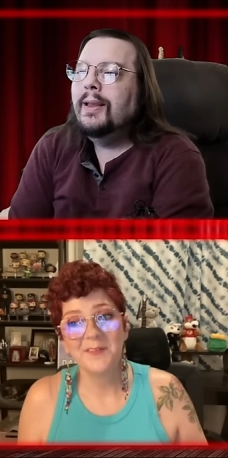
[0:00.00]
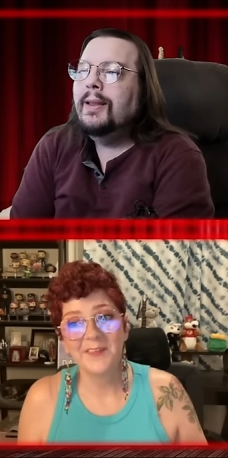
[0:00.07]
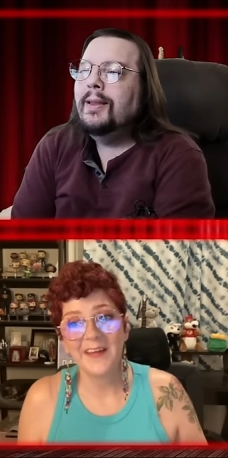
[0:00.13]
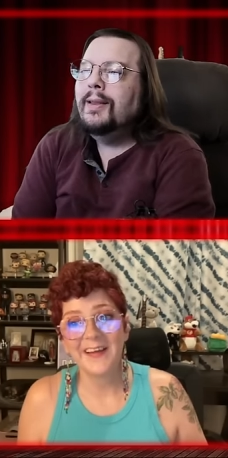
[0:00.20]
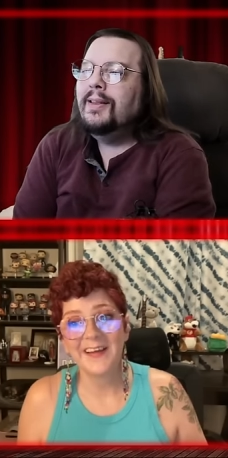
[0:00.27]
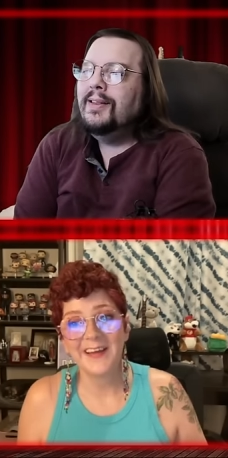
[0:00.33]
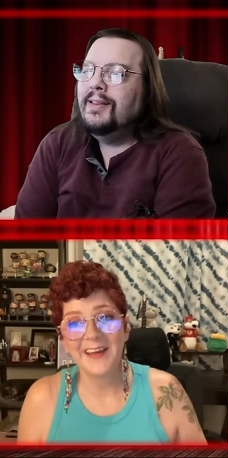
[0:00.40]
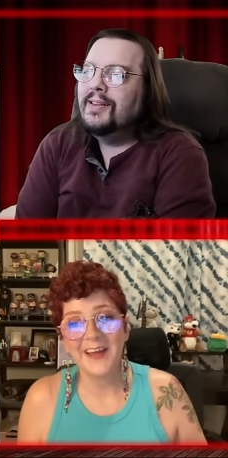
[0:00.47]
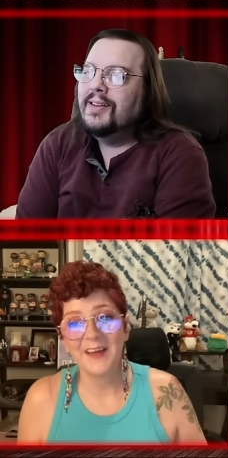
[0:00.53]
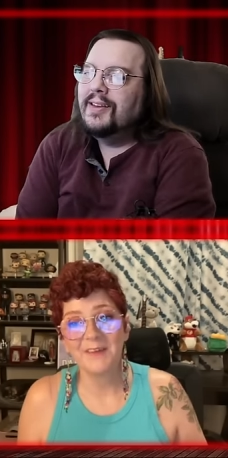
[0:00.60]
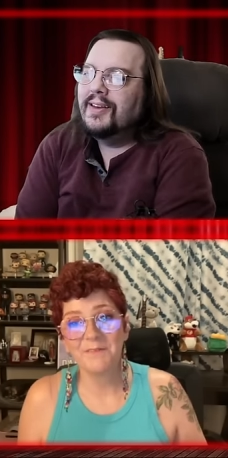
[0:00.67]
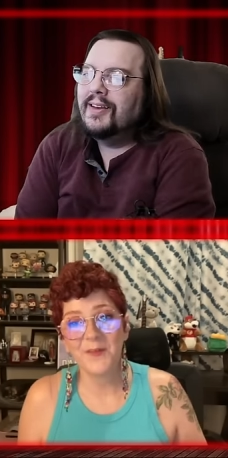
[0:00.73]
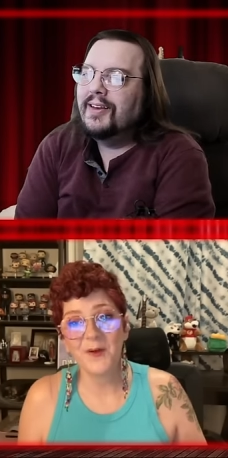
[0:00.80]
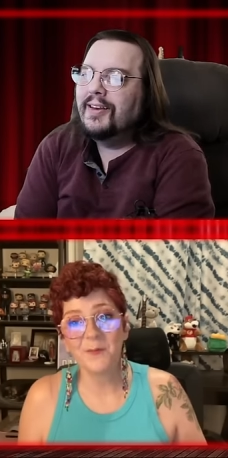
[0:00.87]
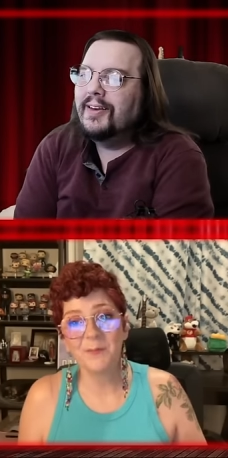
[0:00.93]
Speaker 1: like
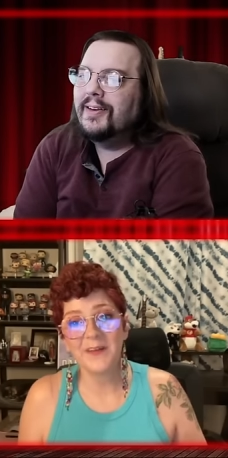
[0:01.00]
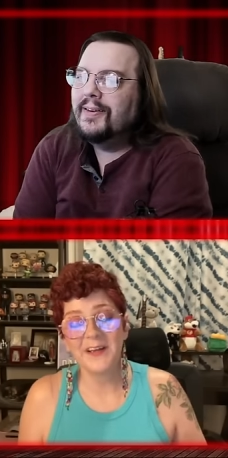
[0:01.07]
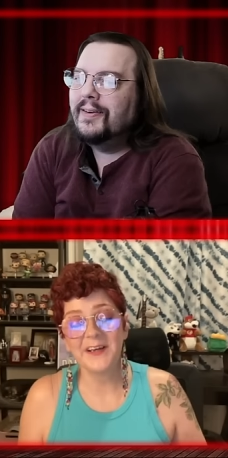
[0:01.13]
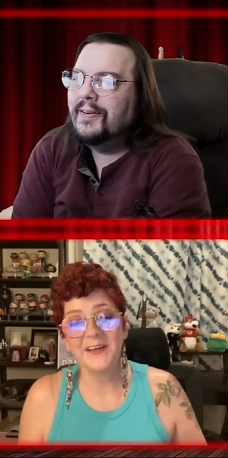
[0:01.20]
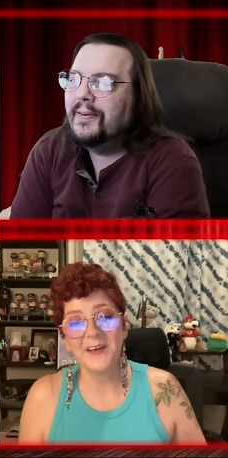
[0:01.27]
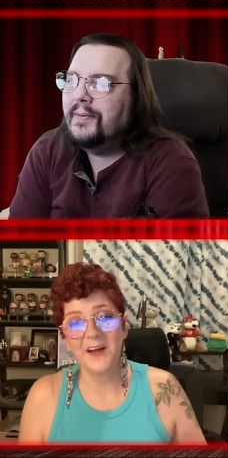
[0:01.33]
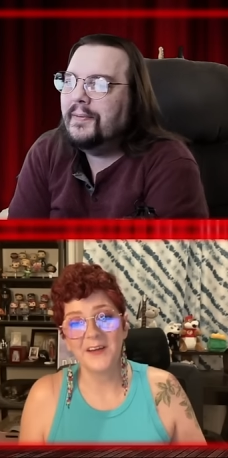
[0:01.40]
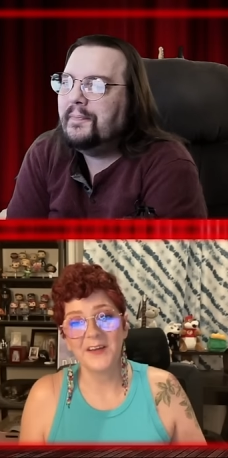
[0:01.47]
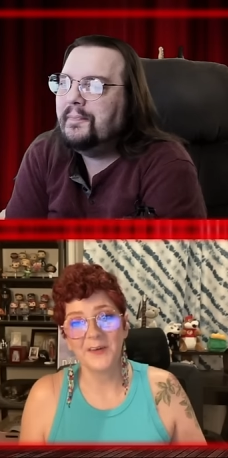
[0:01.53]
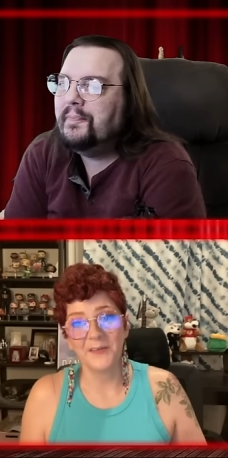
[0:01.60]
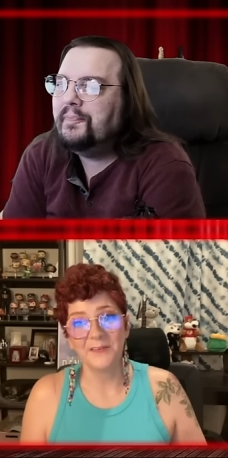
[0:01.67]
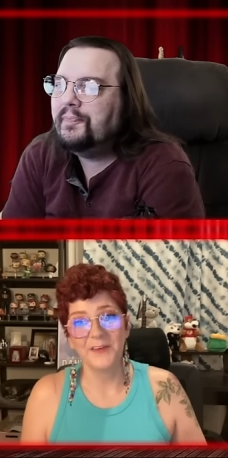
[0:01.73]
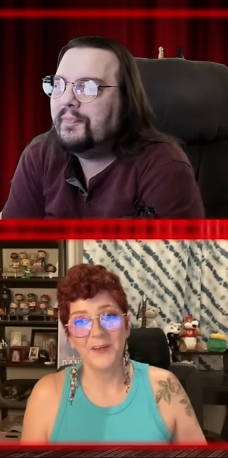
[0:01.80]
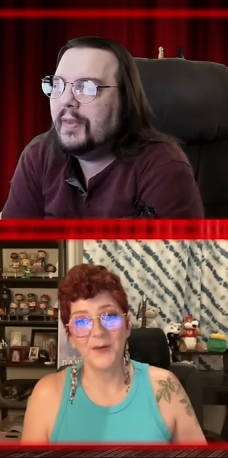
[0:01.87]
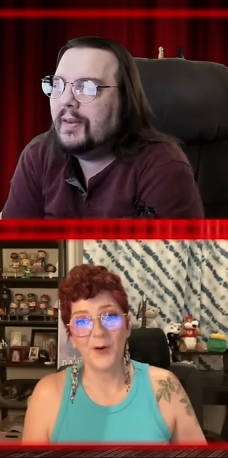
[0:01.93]
if they're pleading not
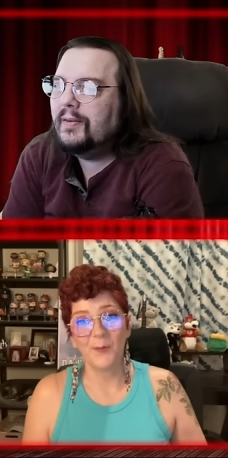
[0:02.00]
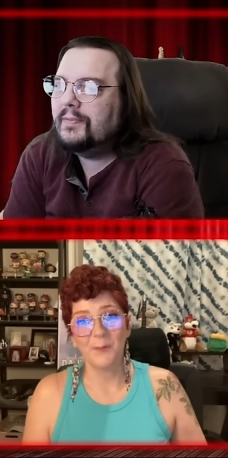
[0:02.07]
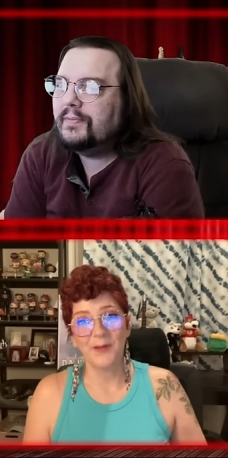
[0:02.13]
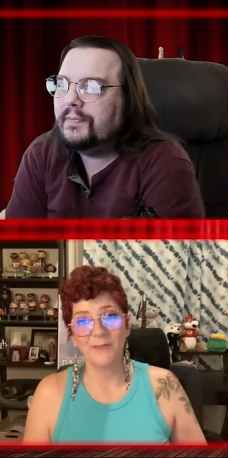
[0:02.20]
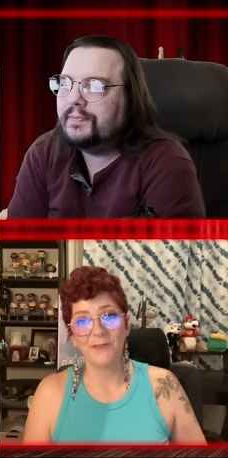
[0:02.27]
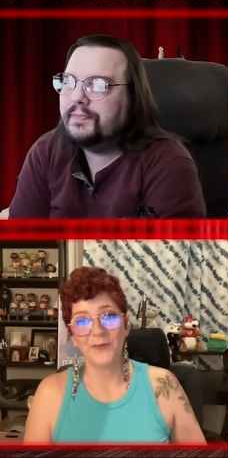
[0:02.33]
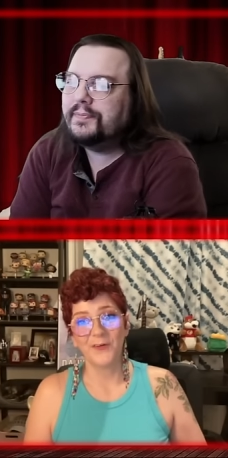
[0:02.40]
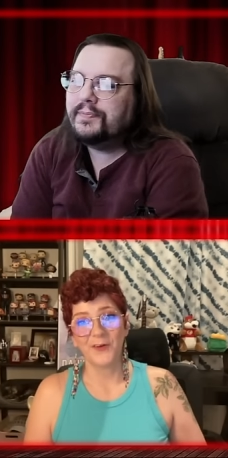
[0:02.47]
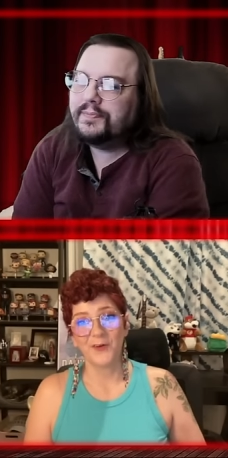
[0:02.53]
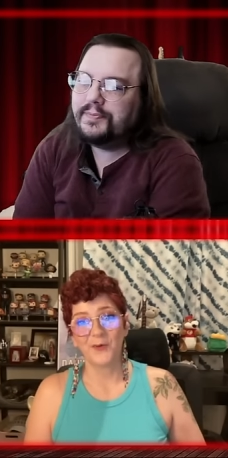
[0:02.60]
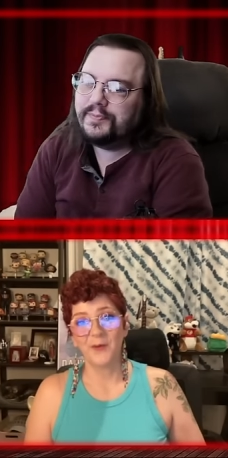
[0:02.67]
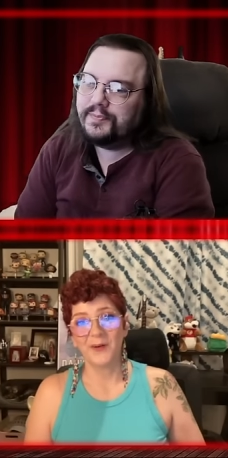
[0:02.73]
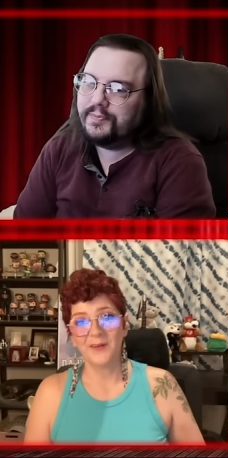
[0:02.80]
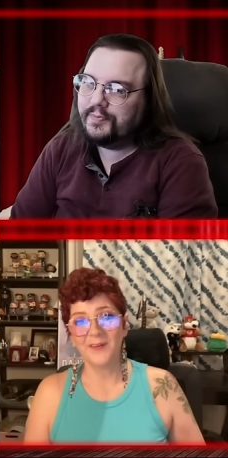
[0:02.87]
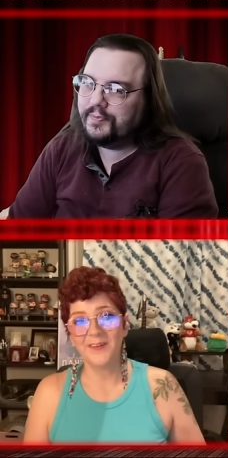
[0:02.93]
guilty and hoping for an
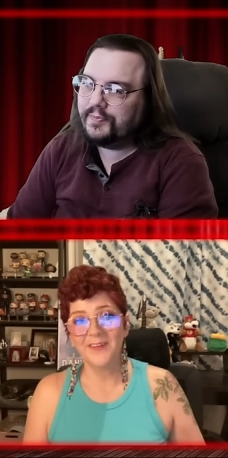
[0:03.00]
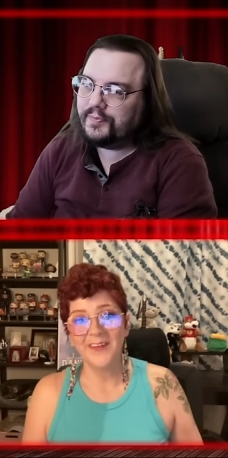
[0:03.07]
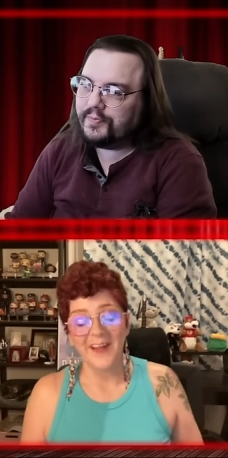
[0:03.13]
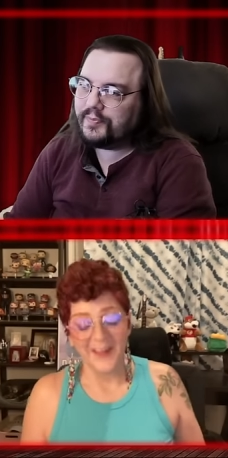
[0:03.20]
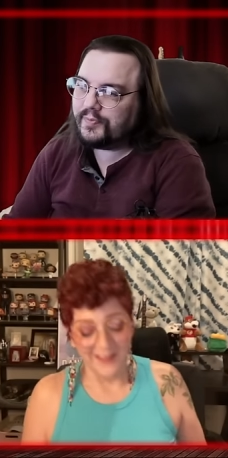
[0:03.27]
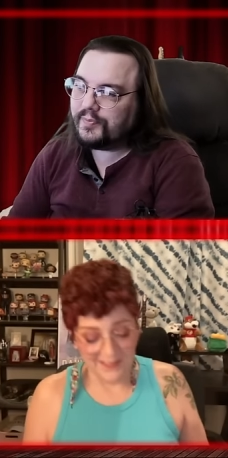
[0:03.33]
acquittal,